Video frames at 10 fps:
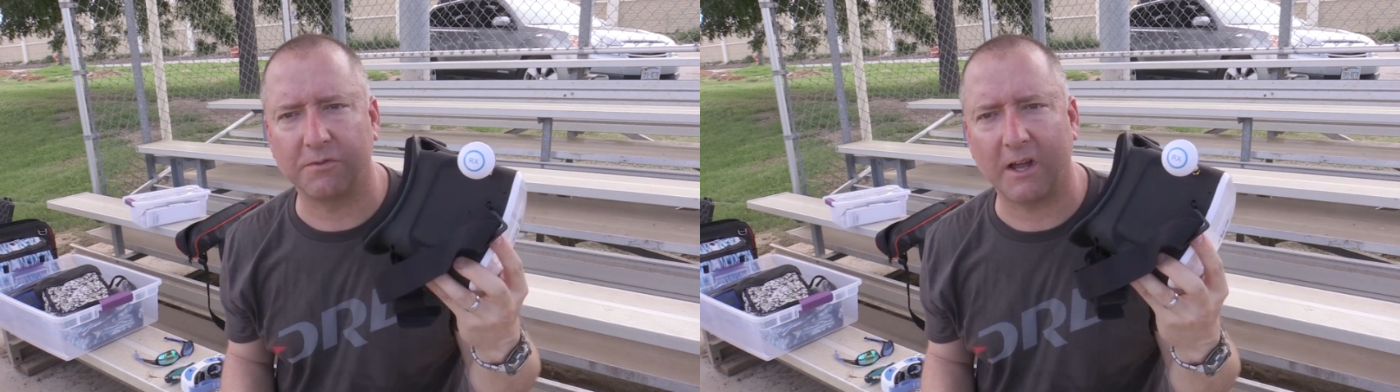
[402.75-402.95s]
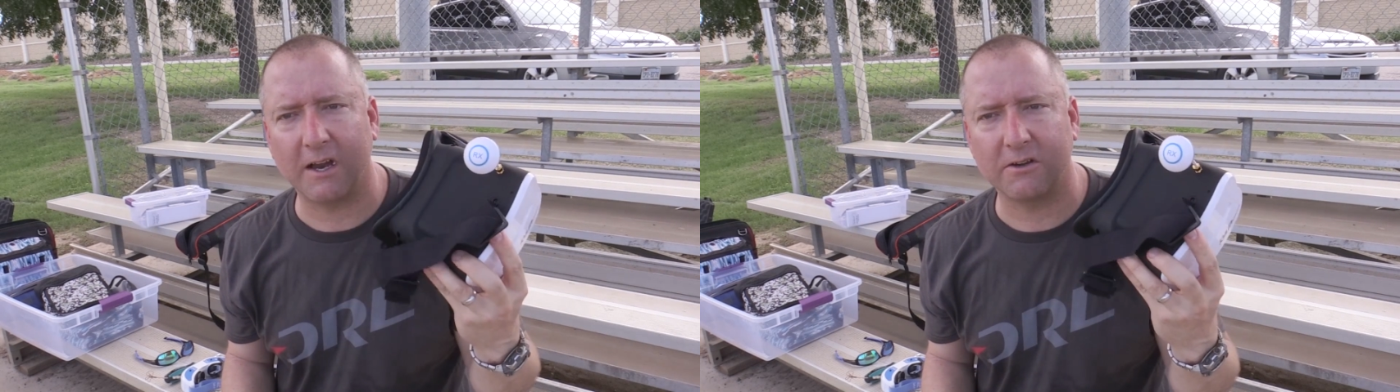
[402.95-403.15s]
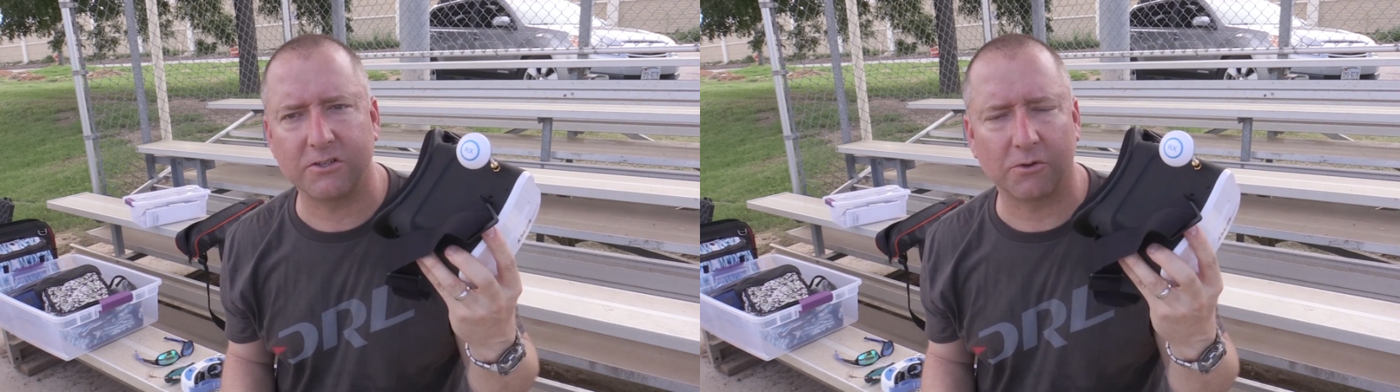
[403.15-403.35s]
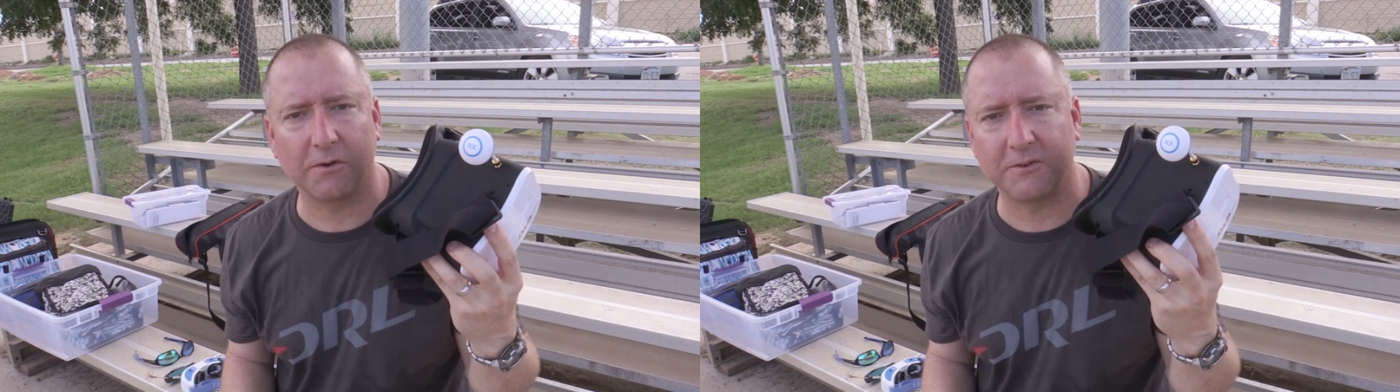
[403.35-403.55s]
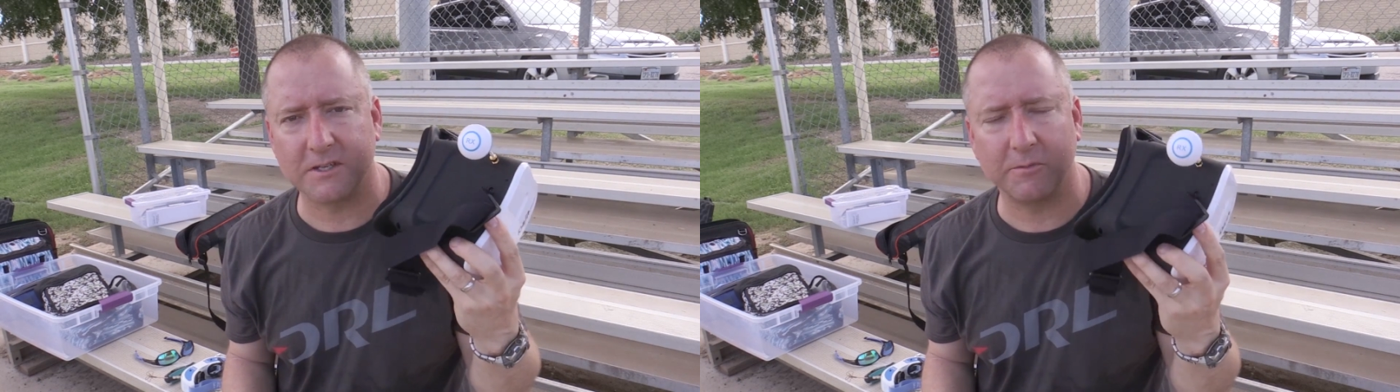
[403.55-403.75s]
flyers,
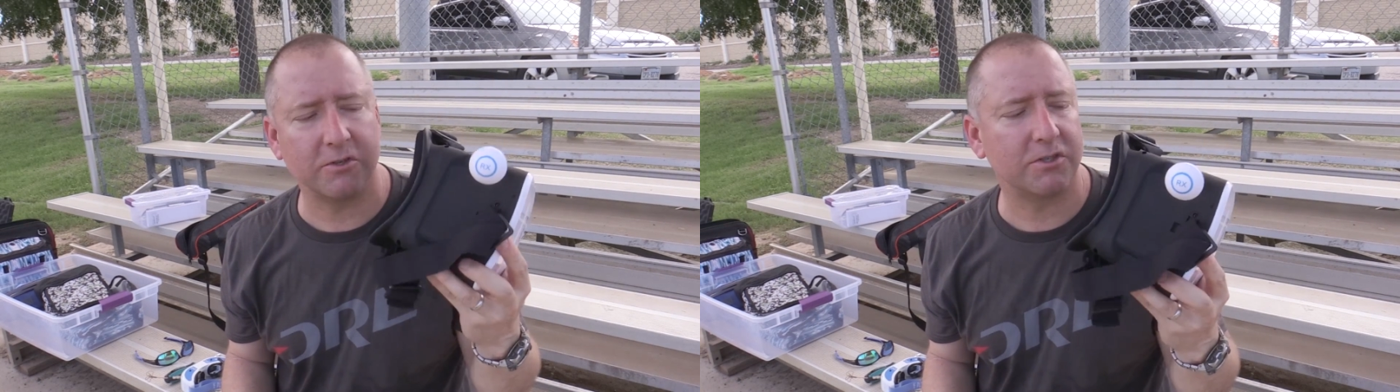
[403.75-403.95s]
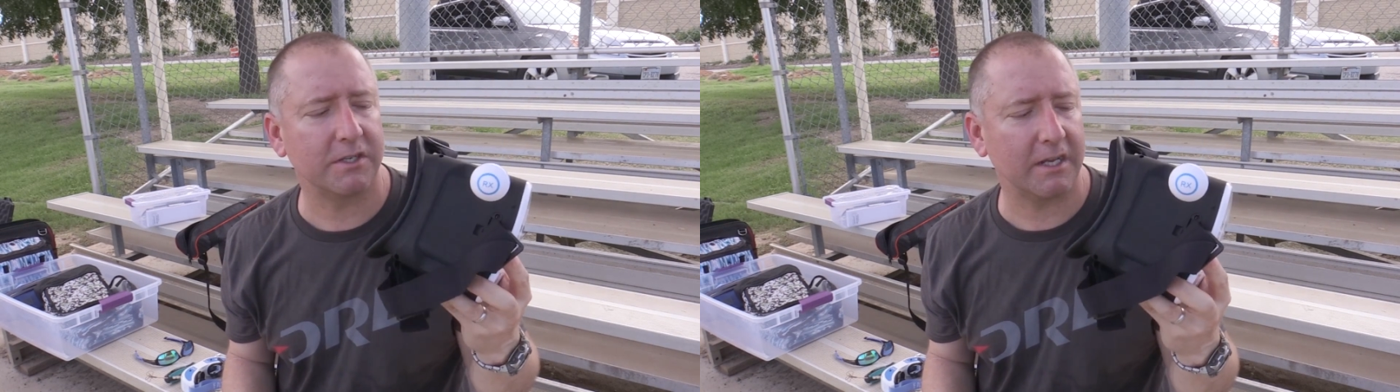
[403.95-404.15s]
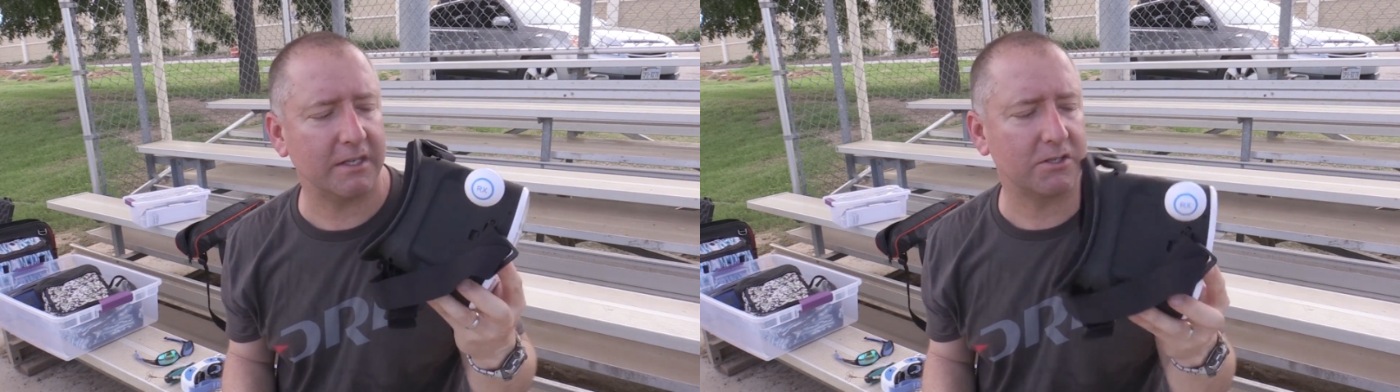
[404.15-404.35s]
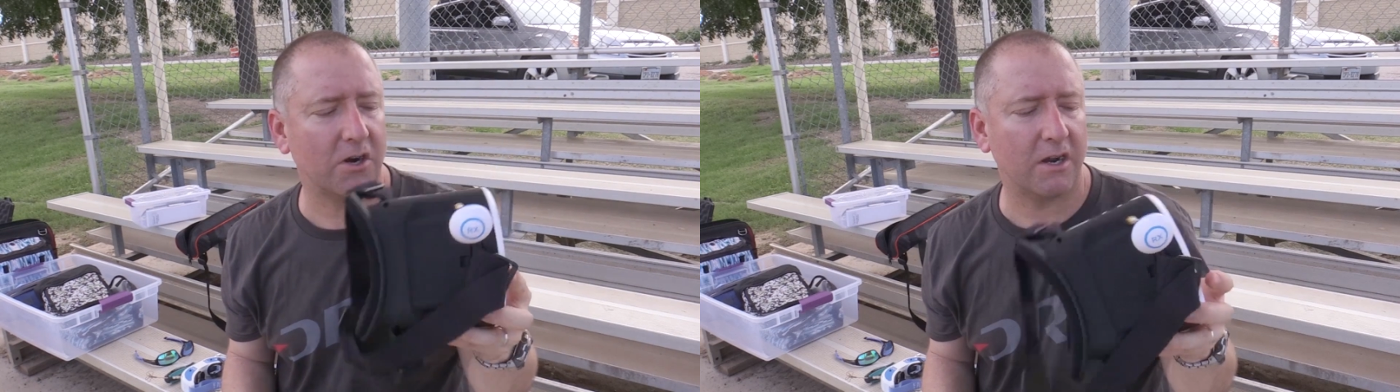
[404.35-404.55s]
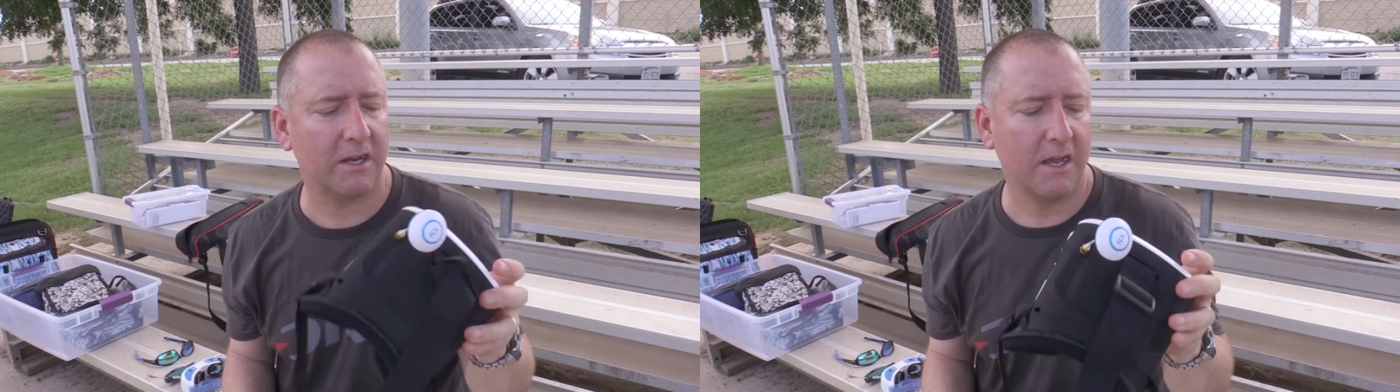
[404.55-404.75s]
or for someone who's just getting
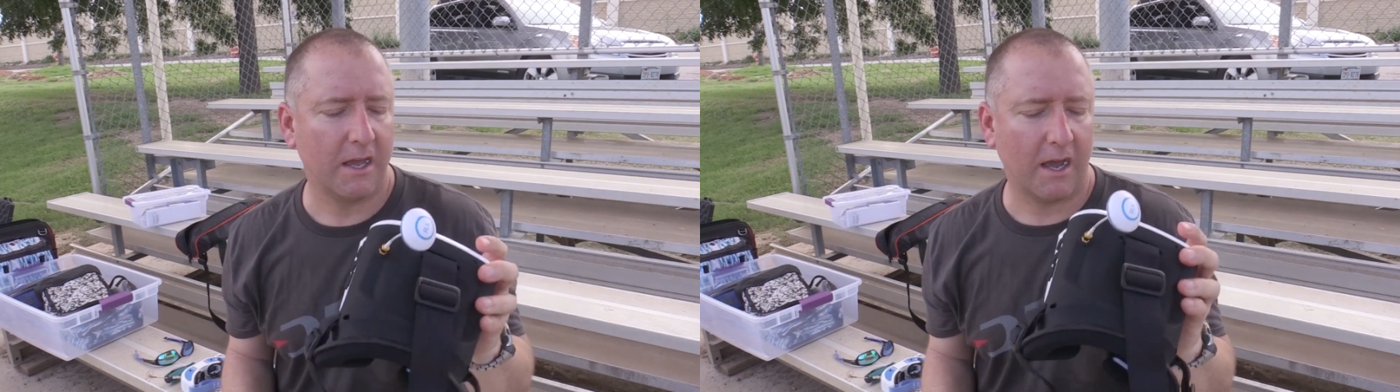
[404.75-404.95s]
started,